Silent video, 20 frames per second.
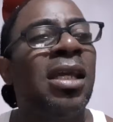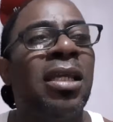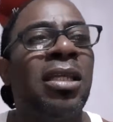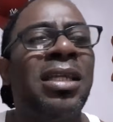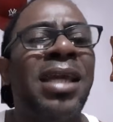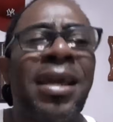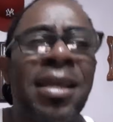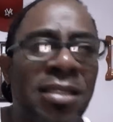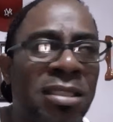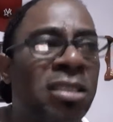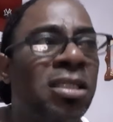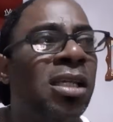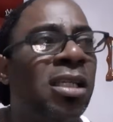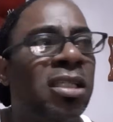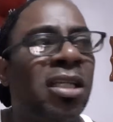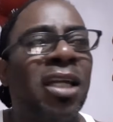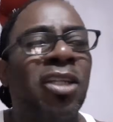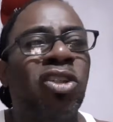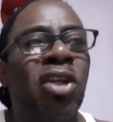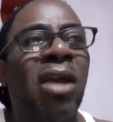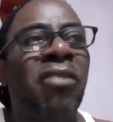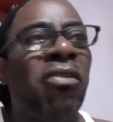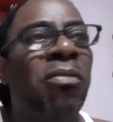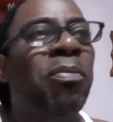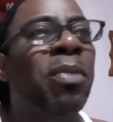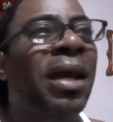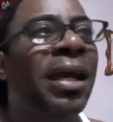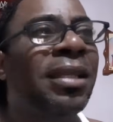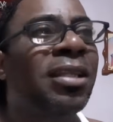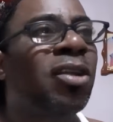Yes, you are trying to
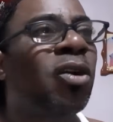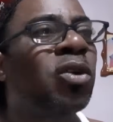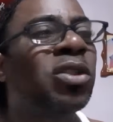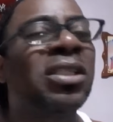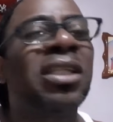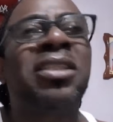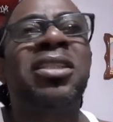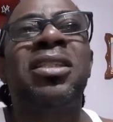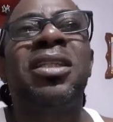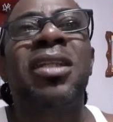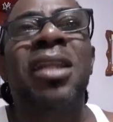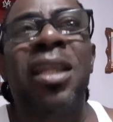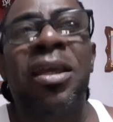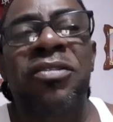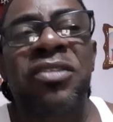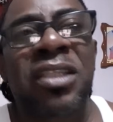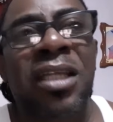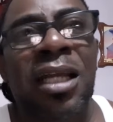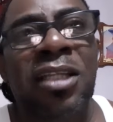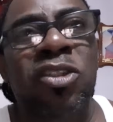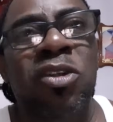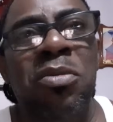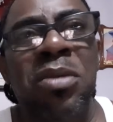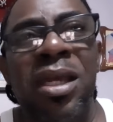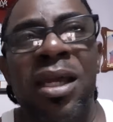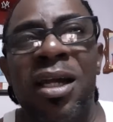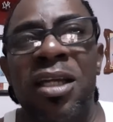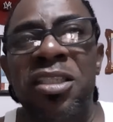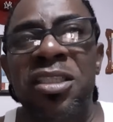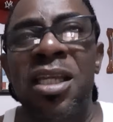point out, say she did left, say
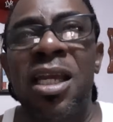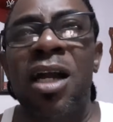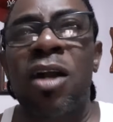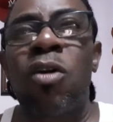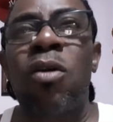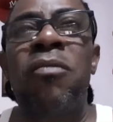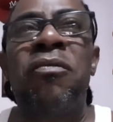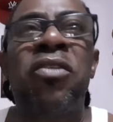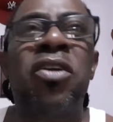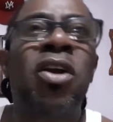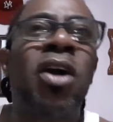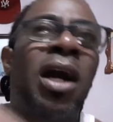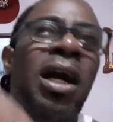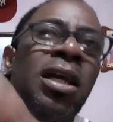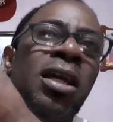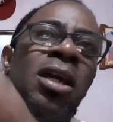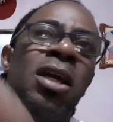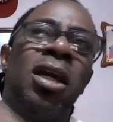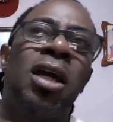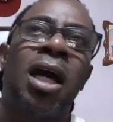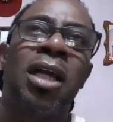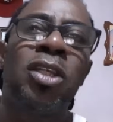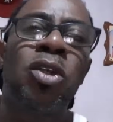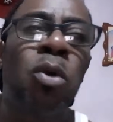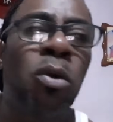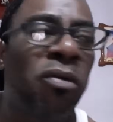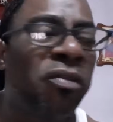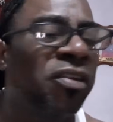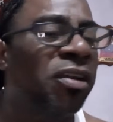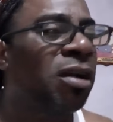Jamaica, she had come figure, and you
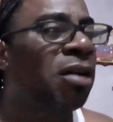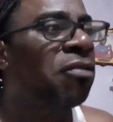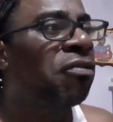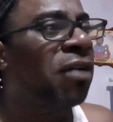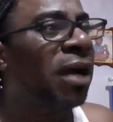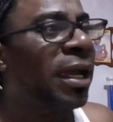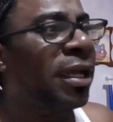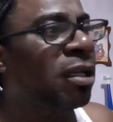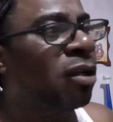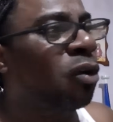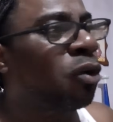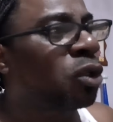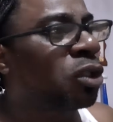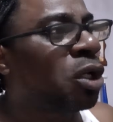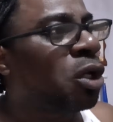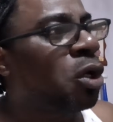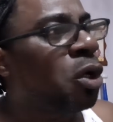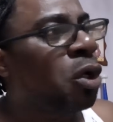will figure find out